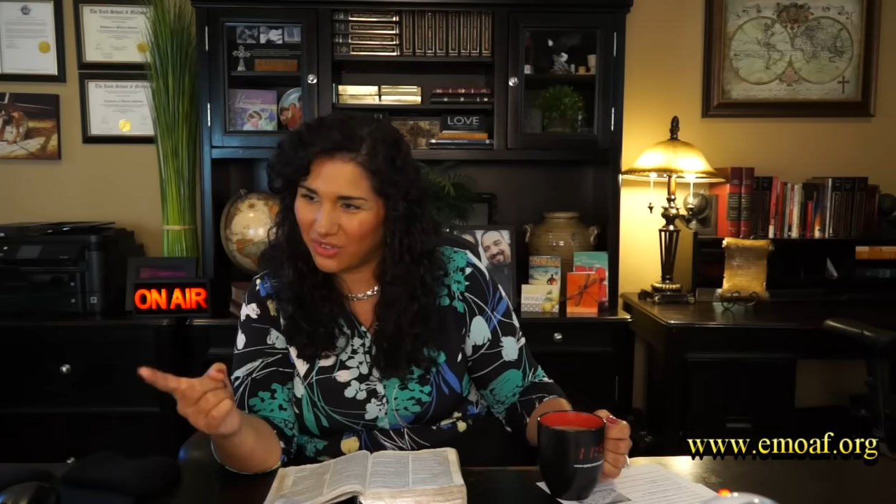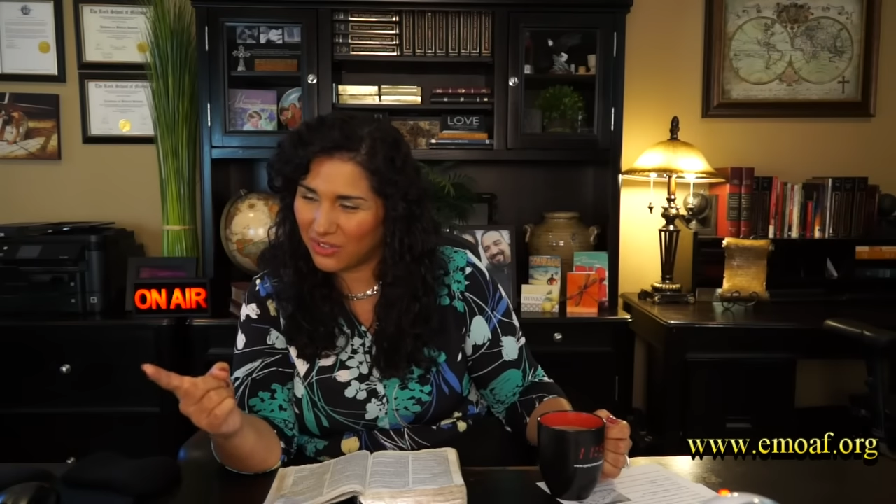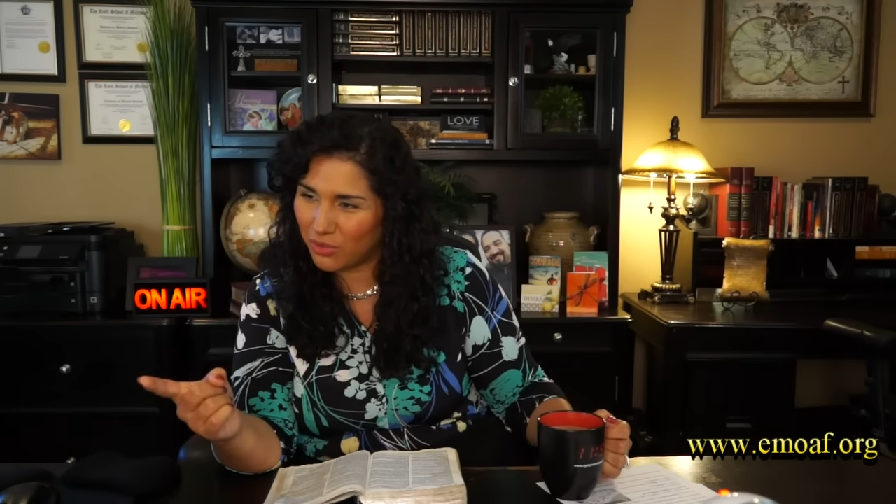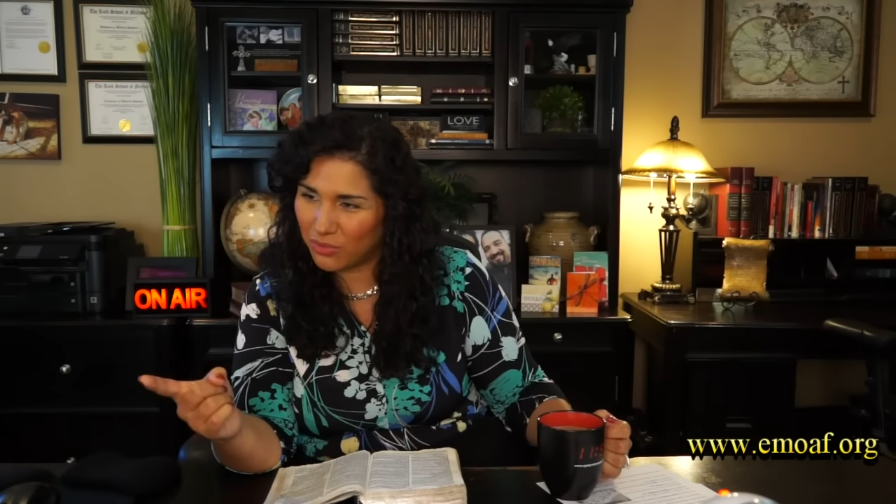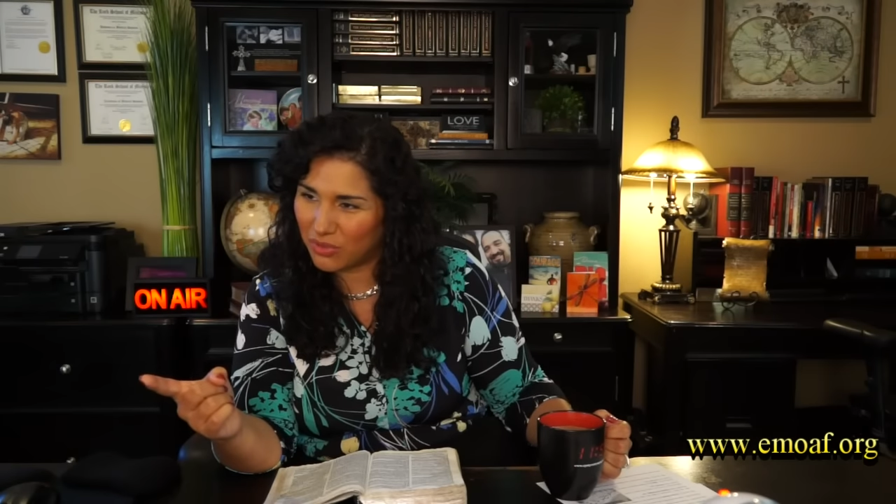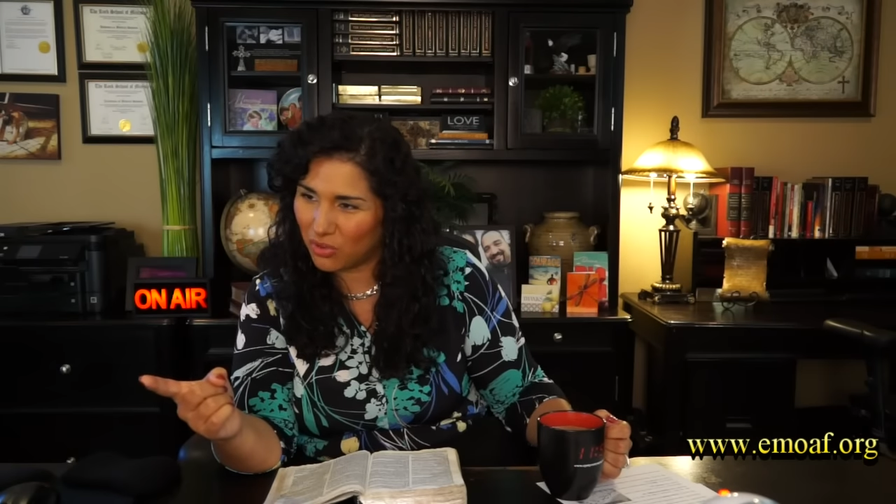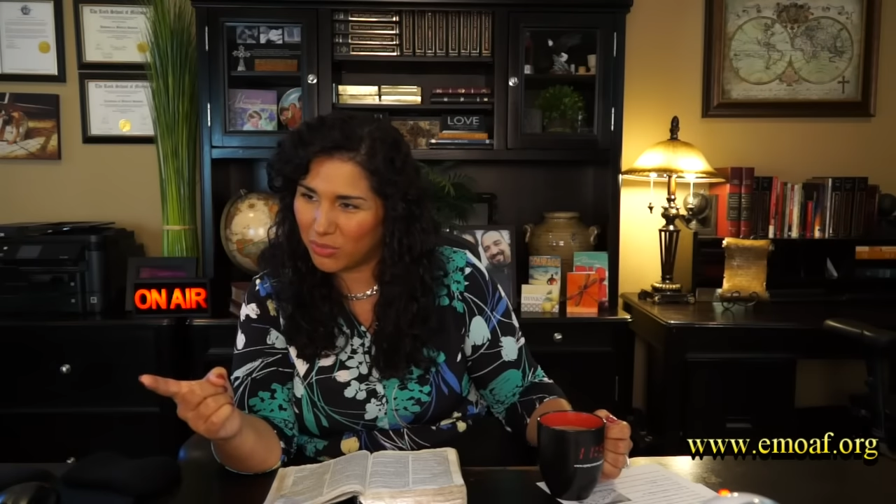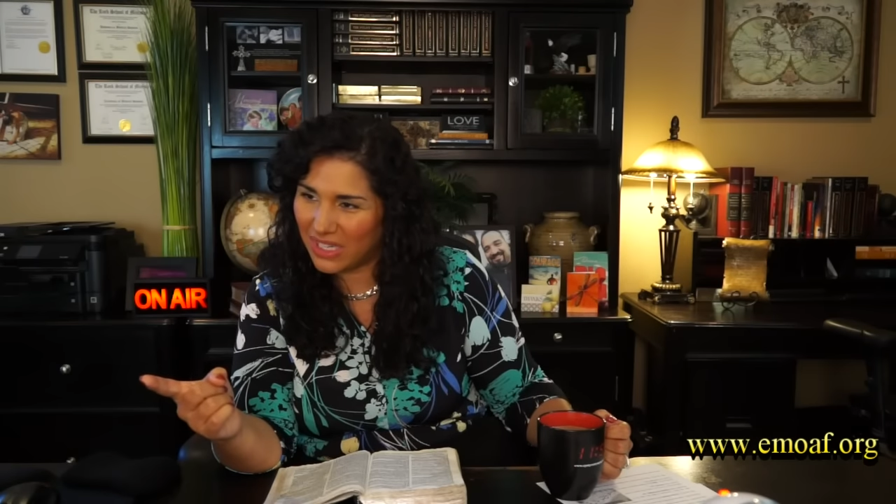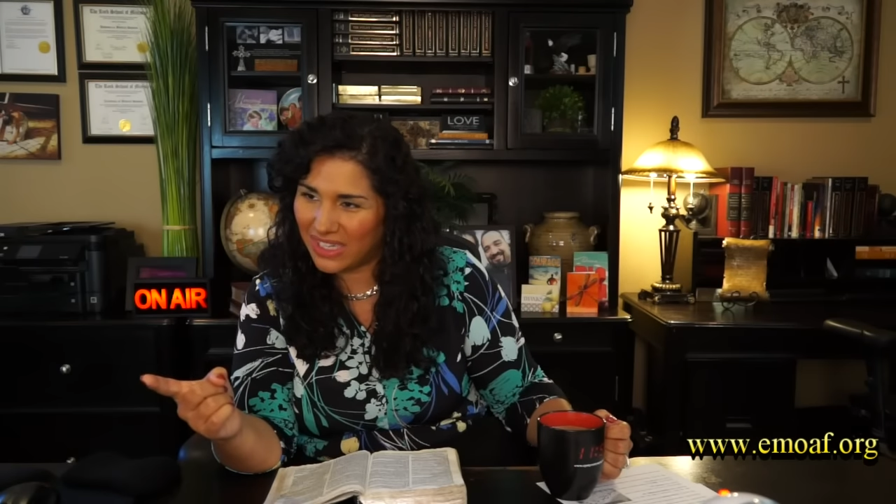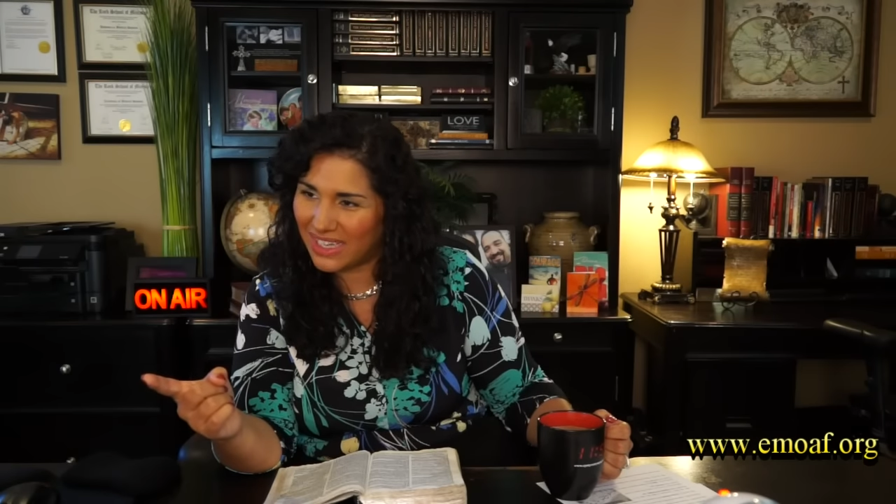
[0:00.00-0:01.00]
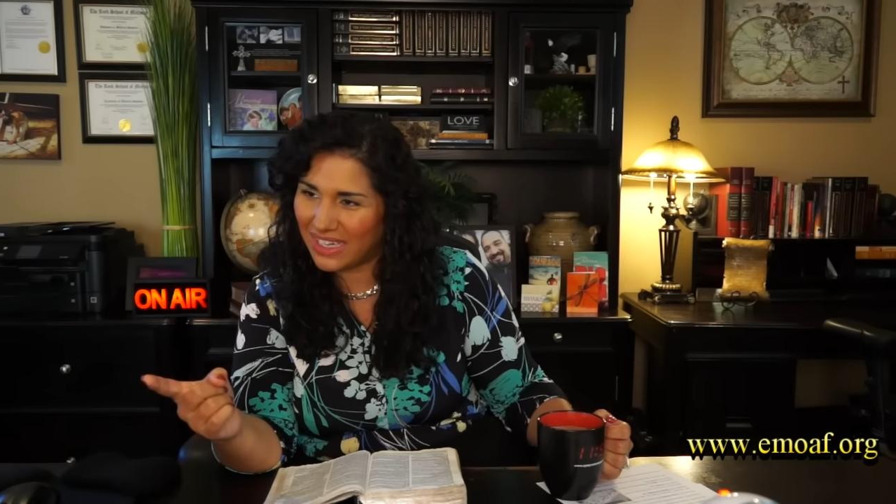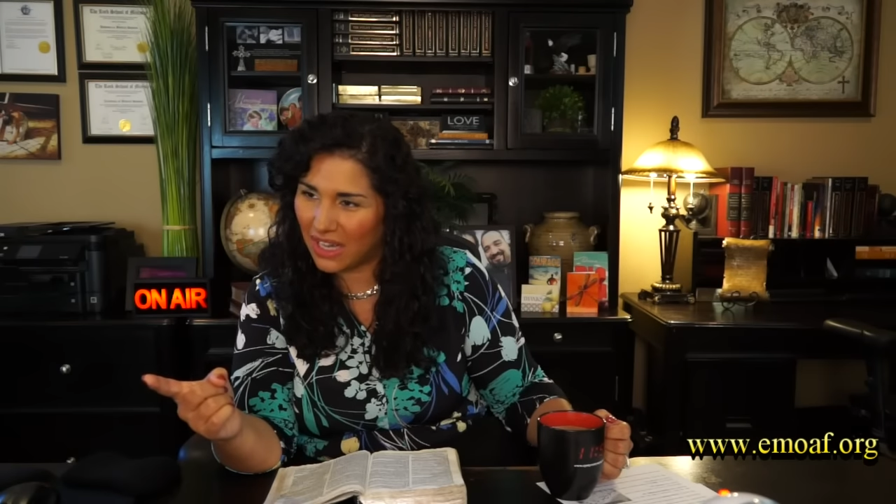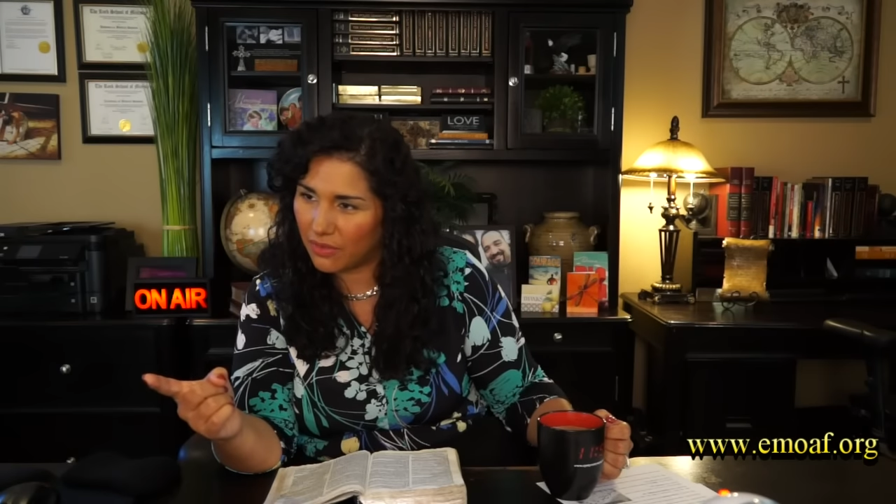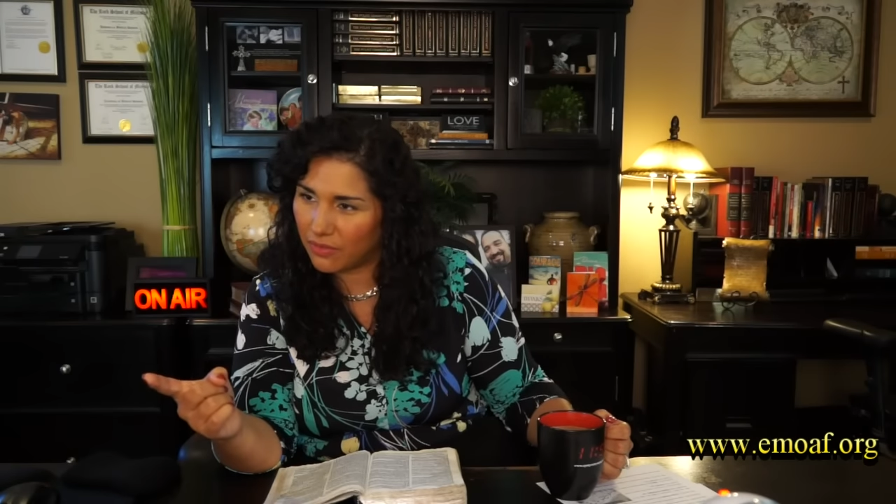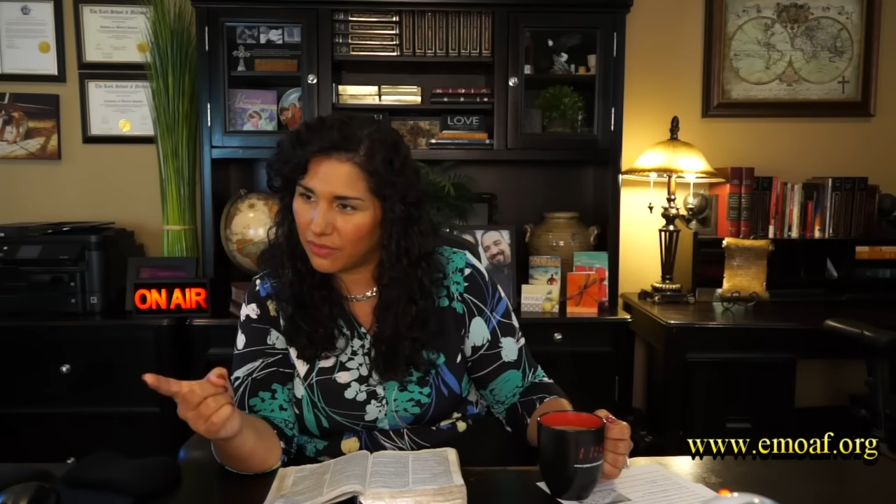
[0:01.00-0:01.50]
You're not supposed to be terminating any
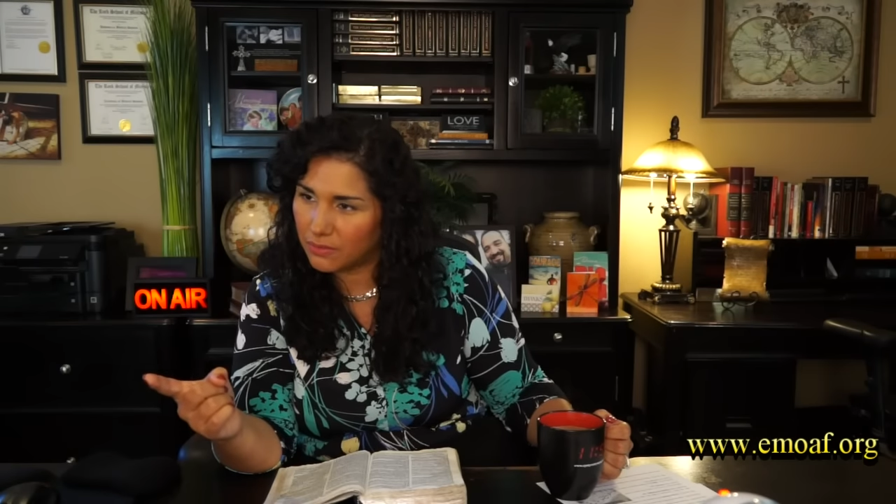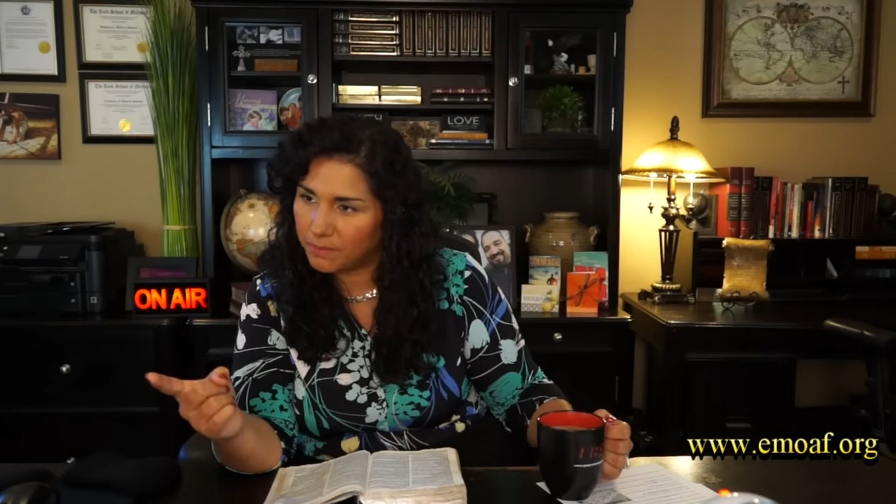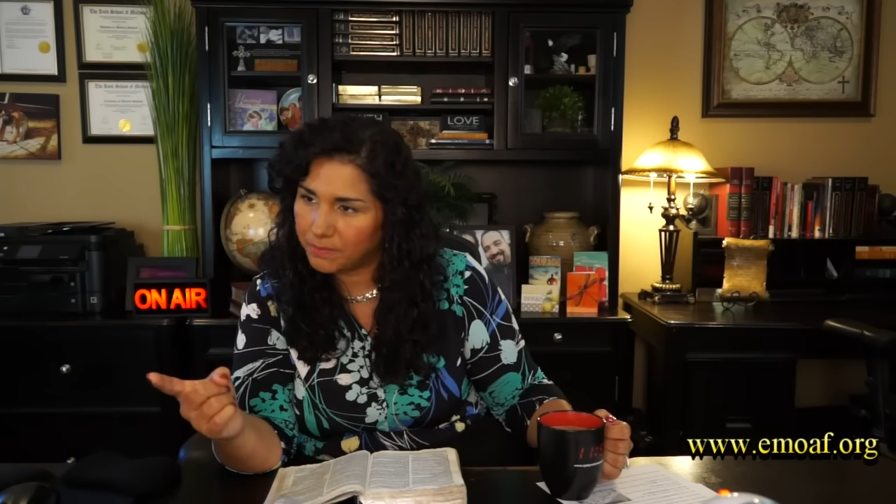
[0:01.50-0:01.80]
life.